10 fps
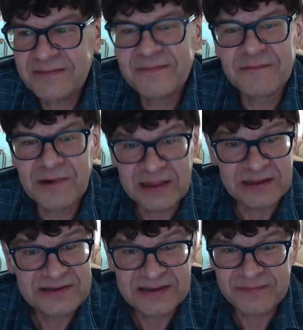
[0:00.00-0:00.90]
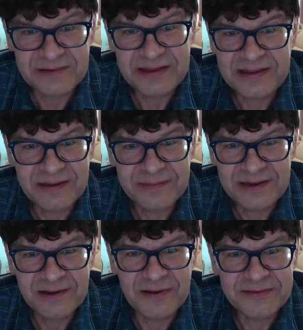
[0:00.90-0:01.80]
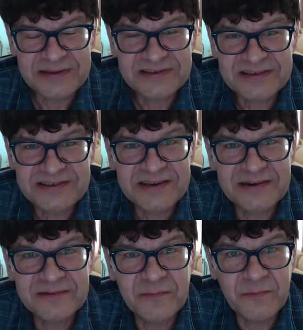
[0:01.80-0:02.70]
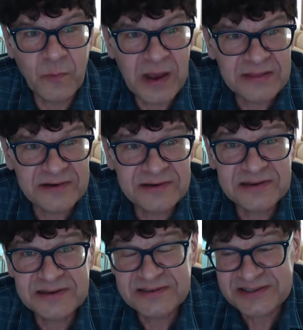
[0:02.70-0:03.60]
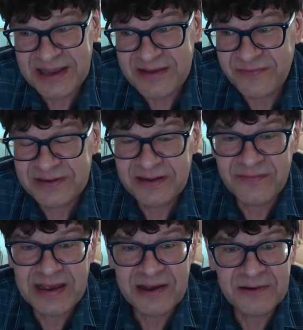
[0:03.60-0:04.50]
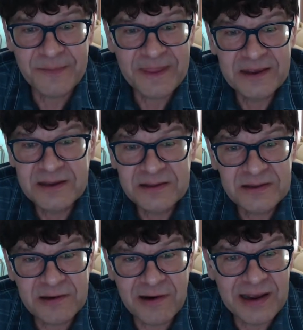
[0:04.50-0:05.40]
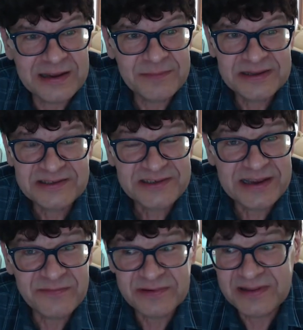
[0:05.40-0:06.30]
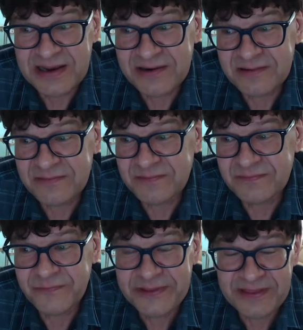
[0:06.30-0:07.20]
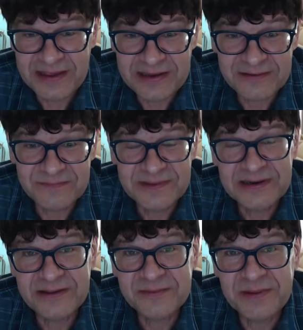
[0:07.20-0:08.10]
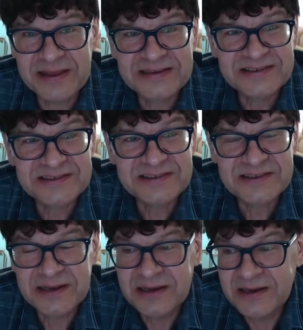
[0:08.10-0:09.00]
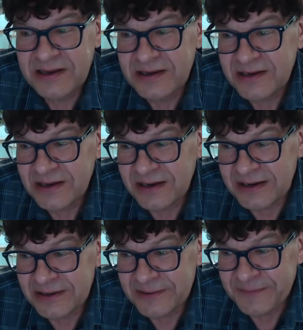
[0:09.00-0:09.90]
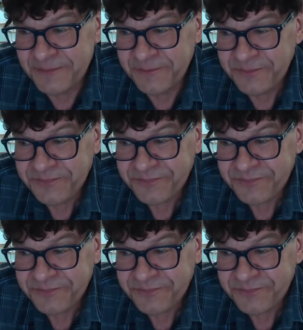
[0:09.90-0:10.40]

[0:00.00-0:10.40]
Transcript: relatively, I mean, all things considered, weather safe in Davao, the crime, it's safer there, we think, than other places. Um,